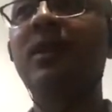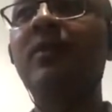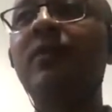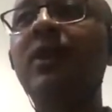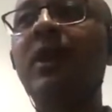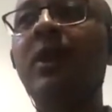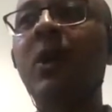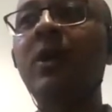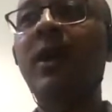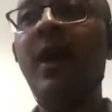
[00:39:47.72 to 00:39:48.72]
If we are
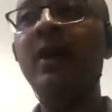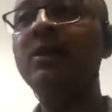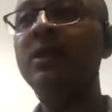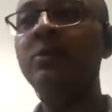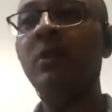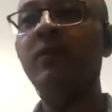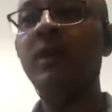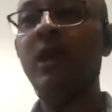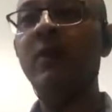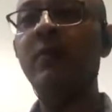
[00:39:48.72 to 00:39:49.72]
not anxious of
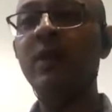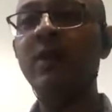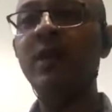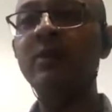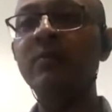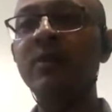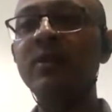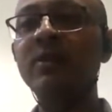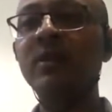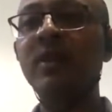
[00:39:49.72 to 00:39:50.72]
our attachments,
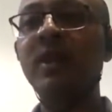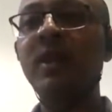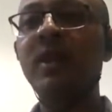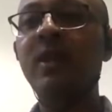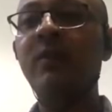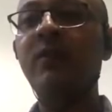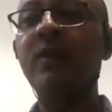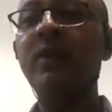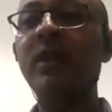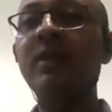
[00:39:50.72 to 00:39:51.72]
if
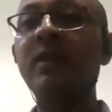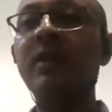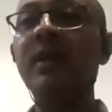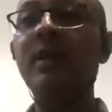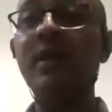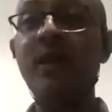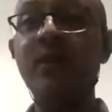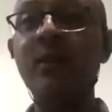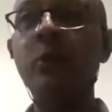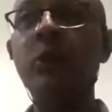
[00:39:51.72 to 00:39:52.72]
we can
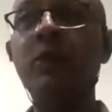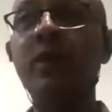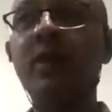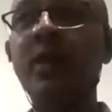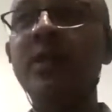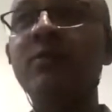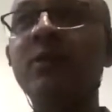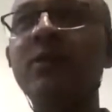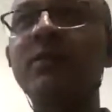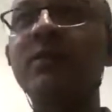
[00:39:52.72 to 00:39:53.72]
let go our
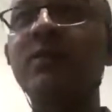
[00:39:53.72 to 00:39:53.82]
attachments,